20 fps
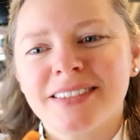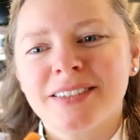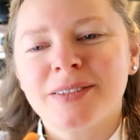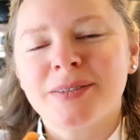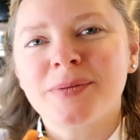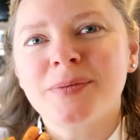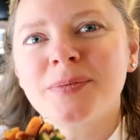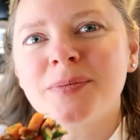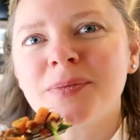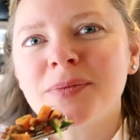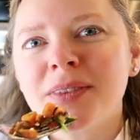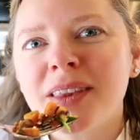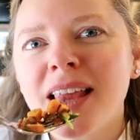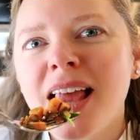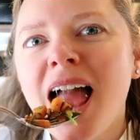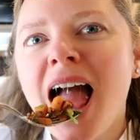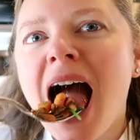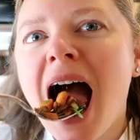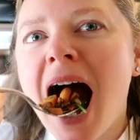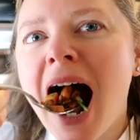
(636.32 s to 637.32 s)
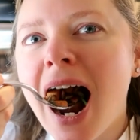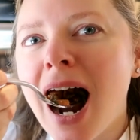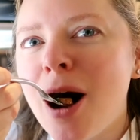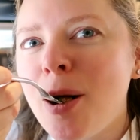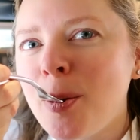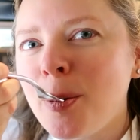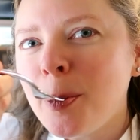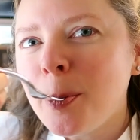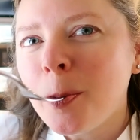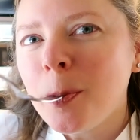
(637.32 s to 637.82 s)
powerhouse hash
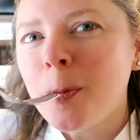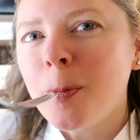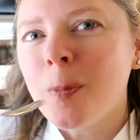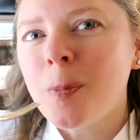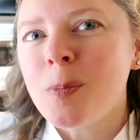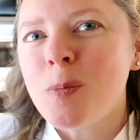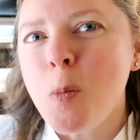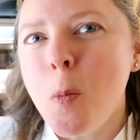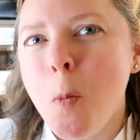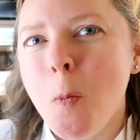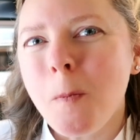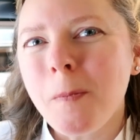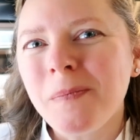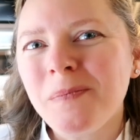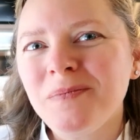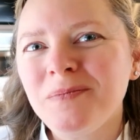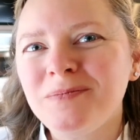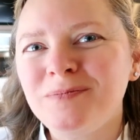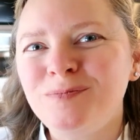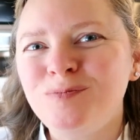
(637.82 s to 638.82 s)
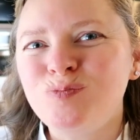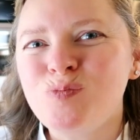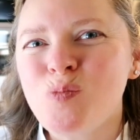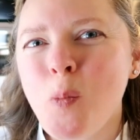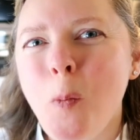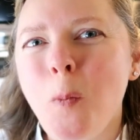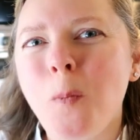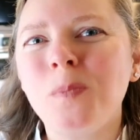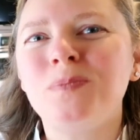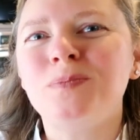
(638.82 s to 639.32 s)
seasoned with
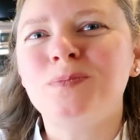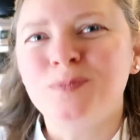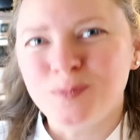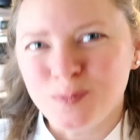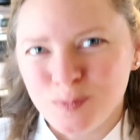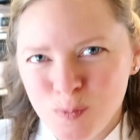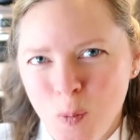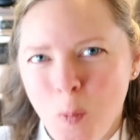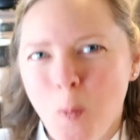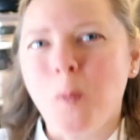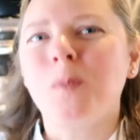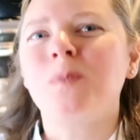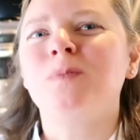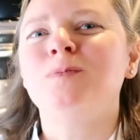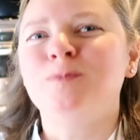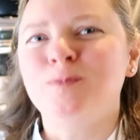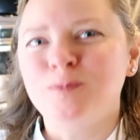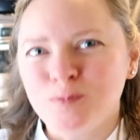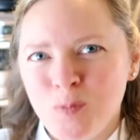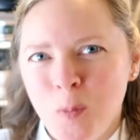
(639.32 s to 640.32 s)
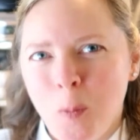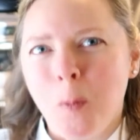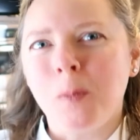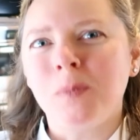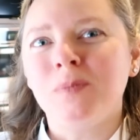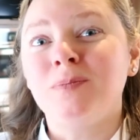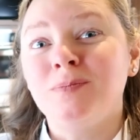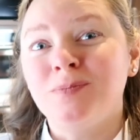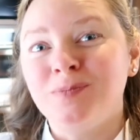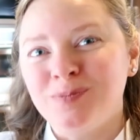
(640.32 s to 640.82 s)
anti-inflammatory spices,
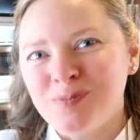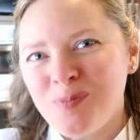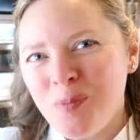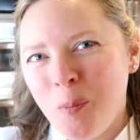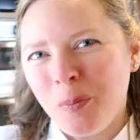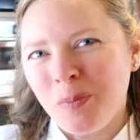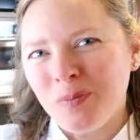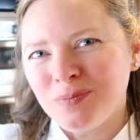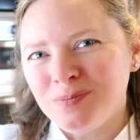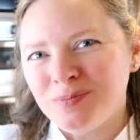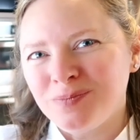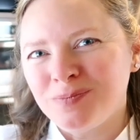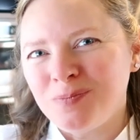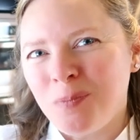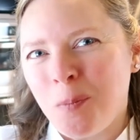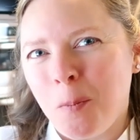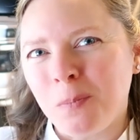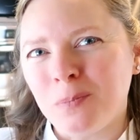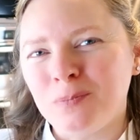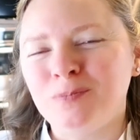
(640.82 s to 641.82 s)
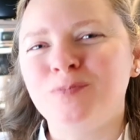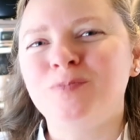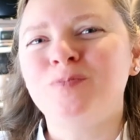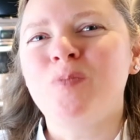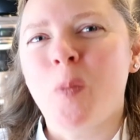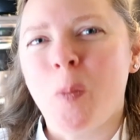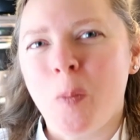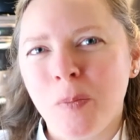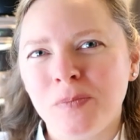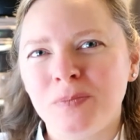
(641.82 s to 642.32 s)
bursting with
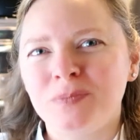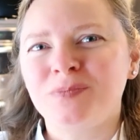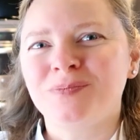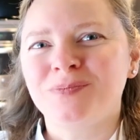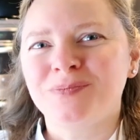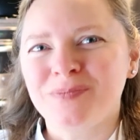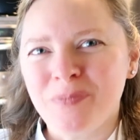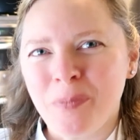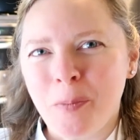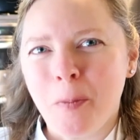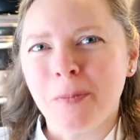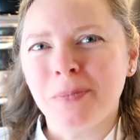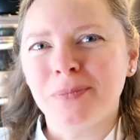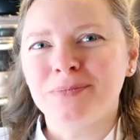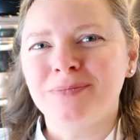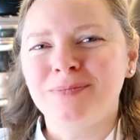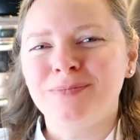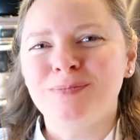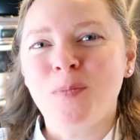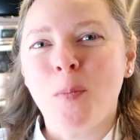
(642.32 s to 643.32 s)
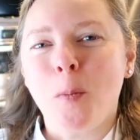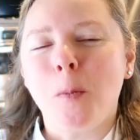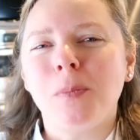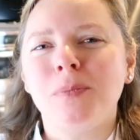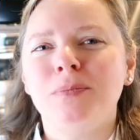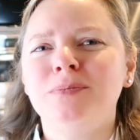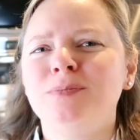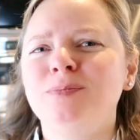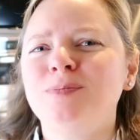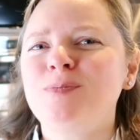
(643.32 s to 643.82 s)
nutrients and flavor,
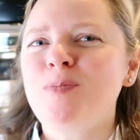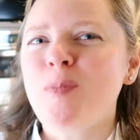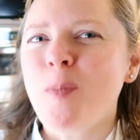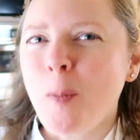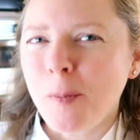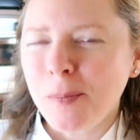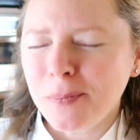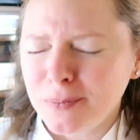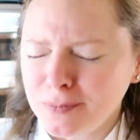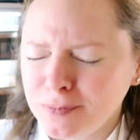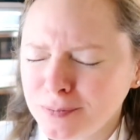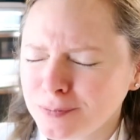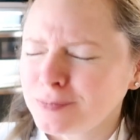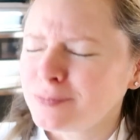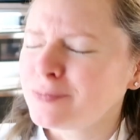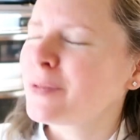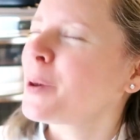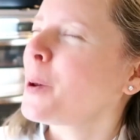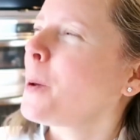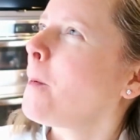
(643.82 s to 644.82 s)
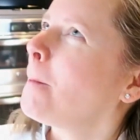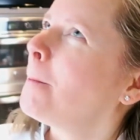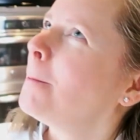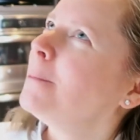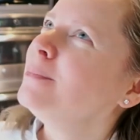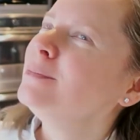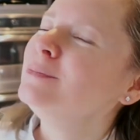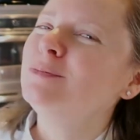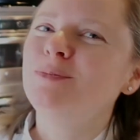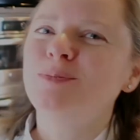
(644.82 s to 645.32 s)
and absolutely
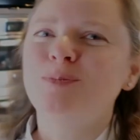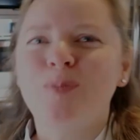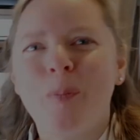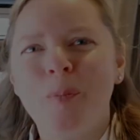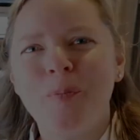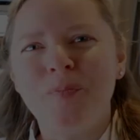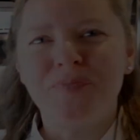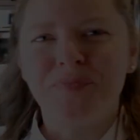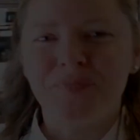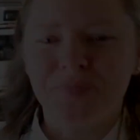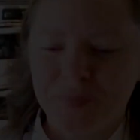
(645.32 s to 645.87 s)
delicious.